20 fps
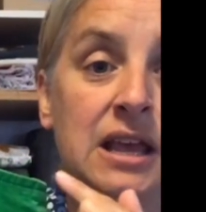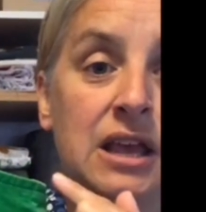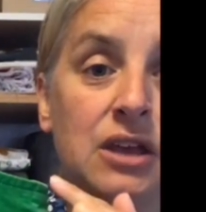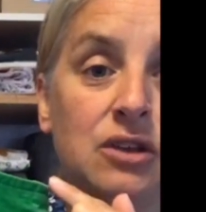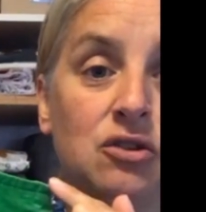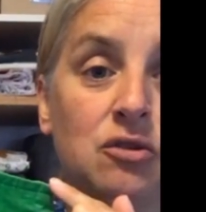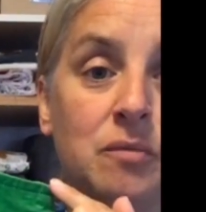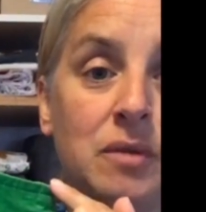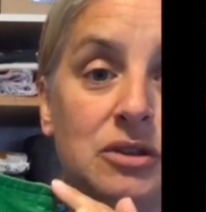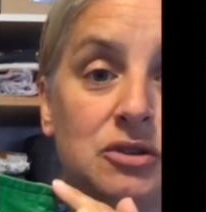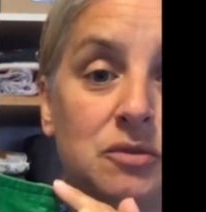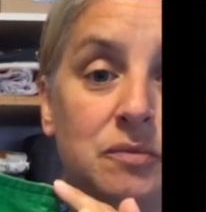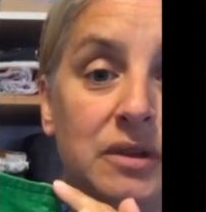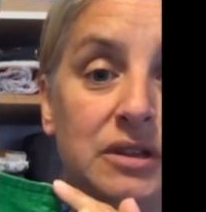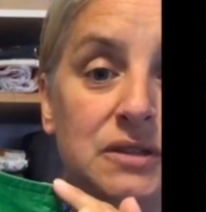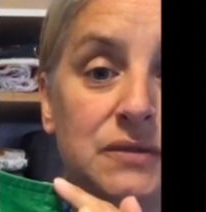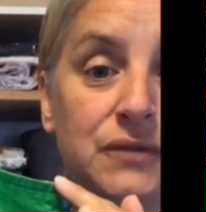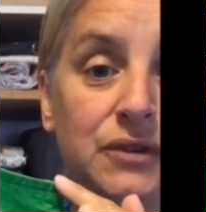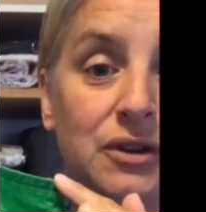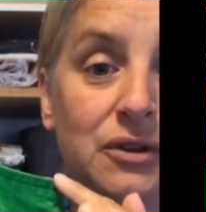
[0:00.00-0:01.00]
your
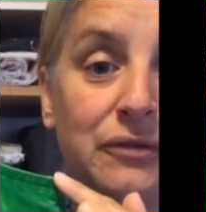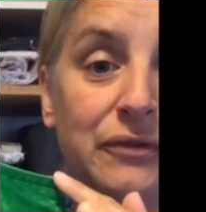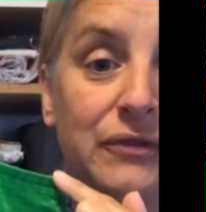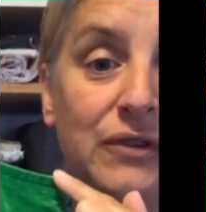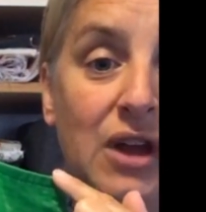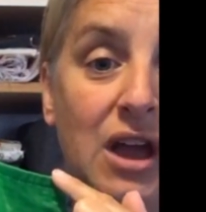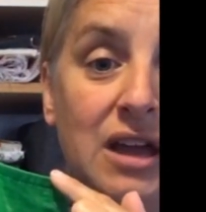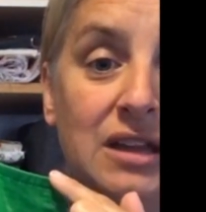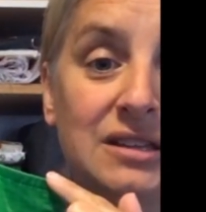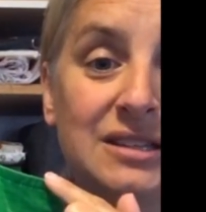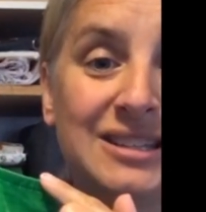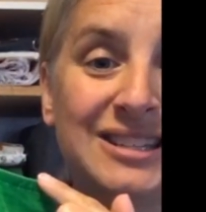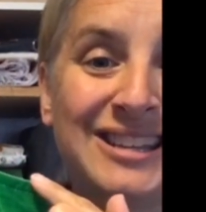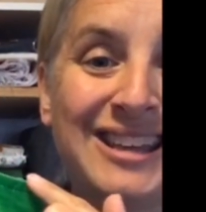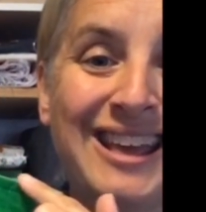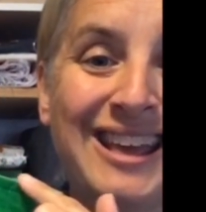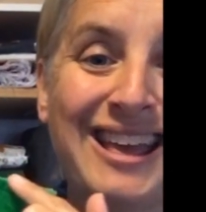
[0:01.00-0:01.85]
measurements for your front,